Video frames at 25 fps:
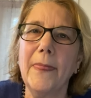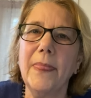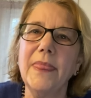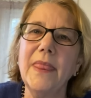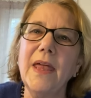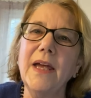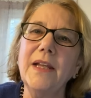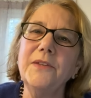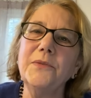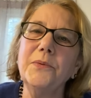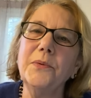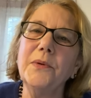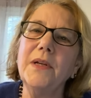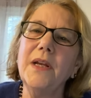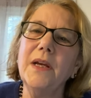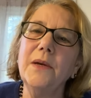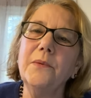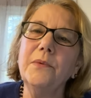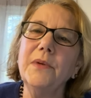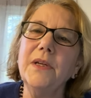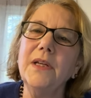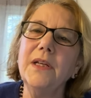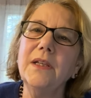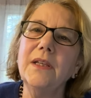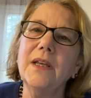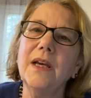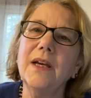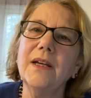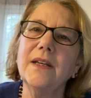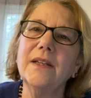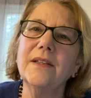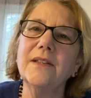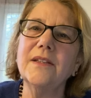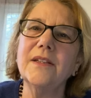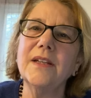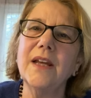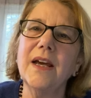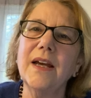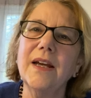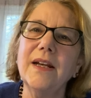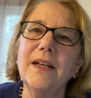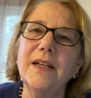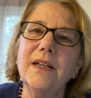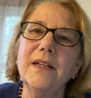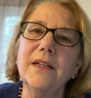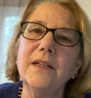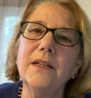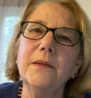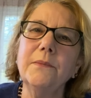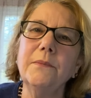That's when I realized I
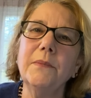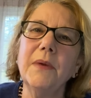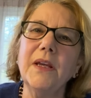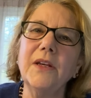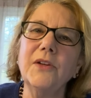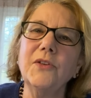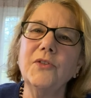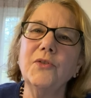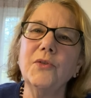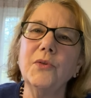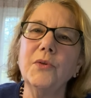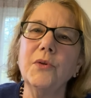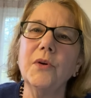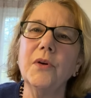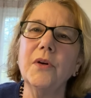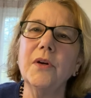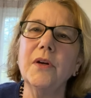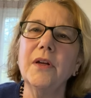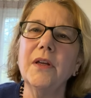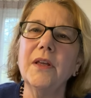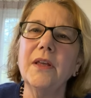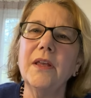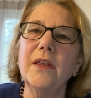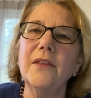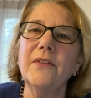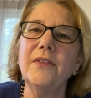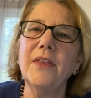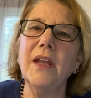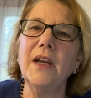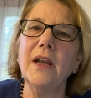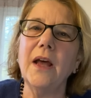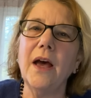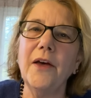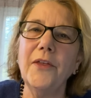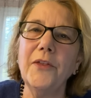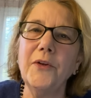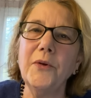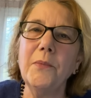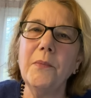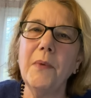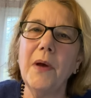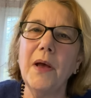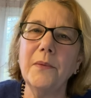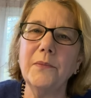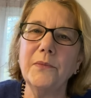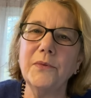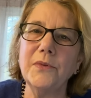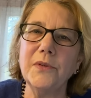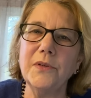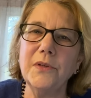needed to make sure that other
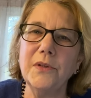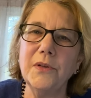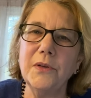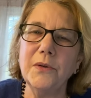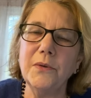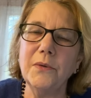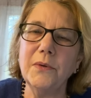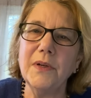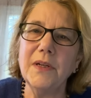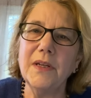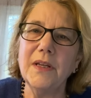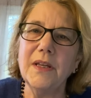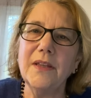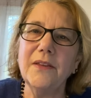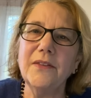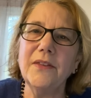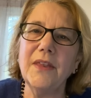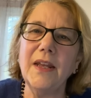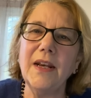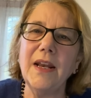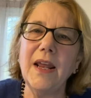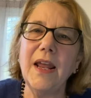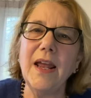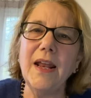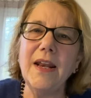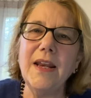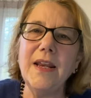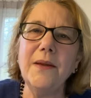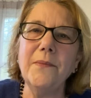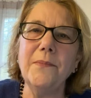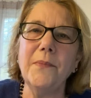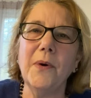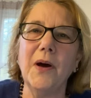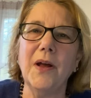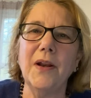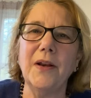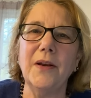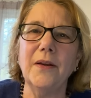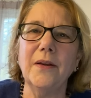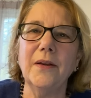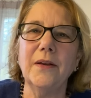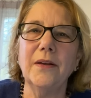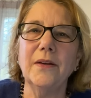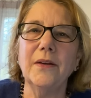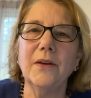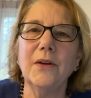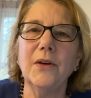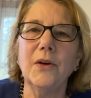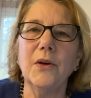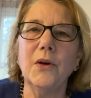moms knew that anyone
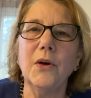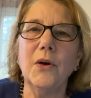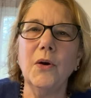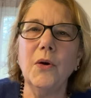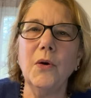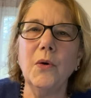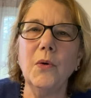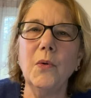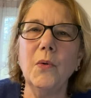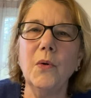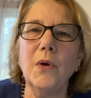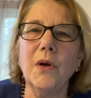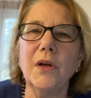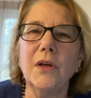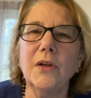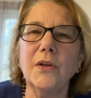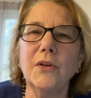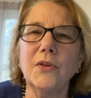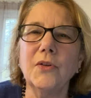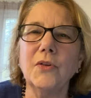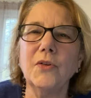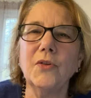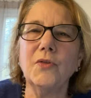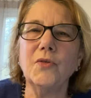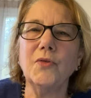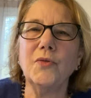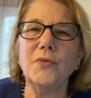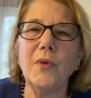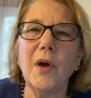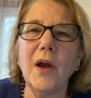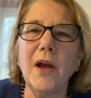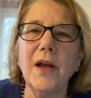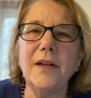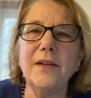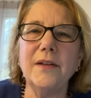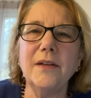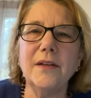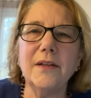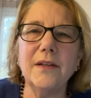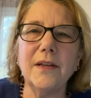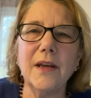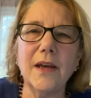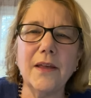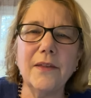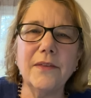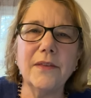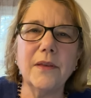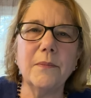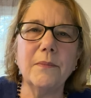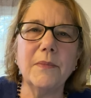who tried to
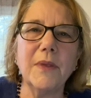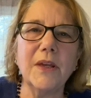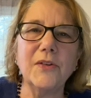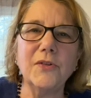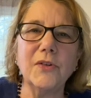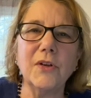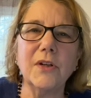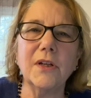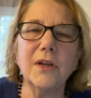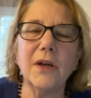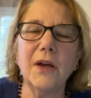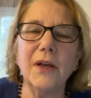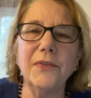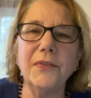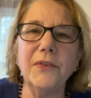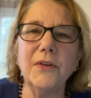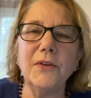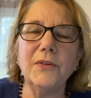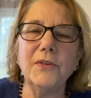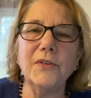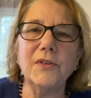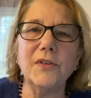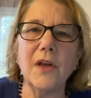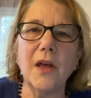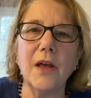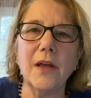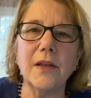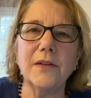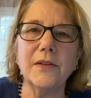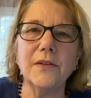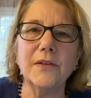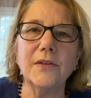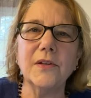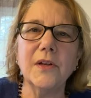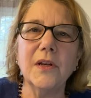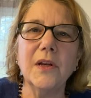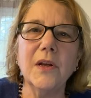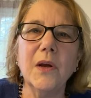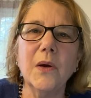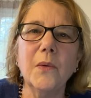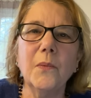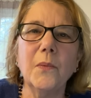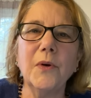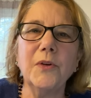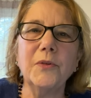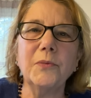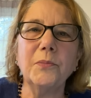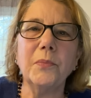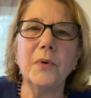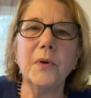tell them they should cut their sons
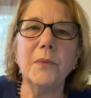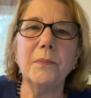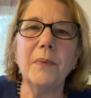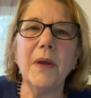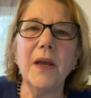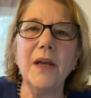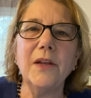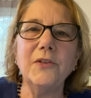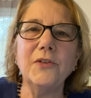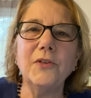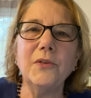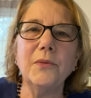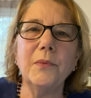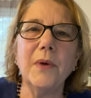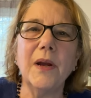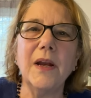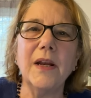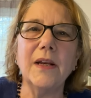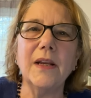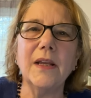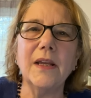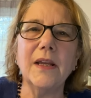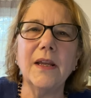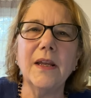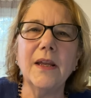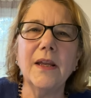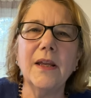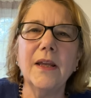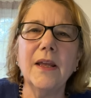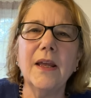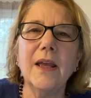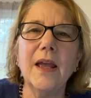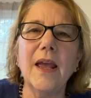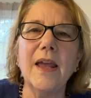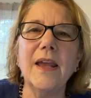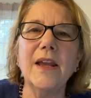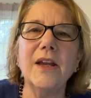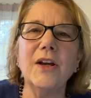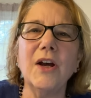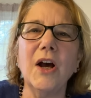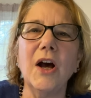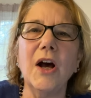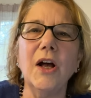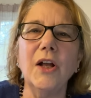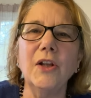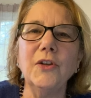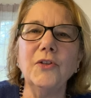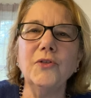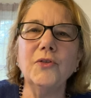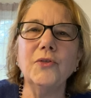was perpetuating a
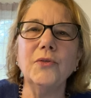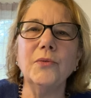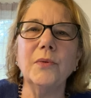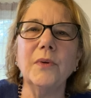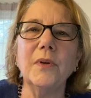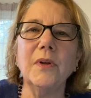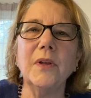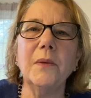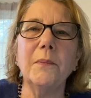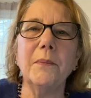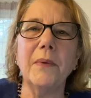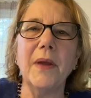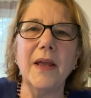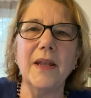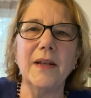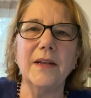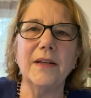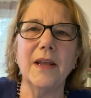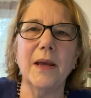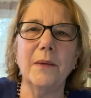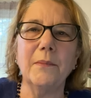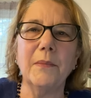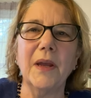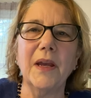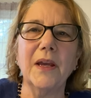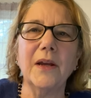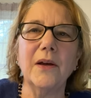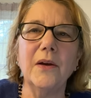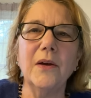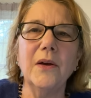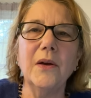cultural pandemic,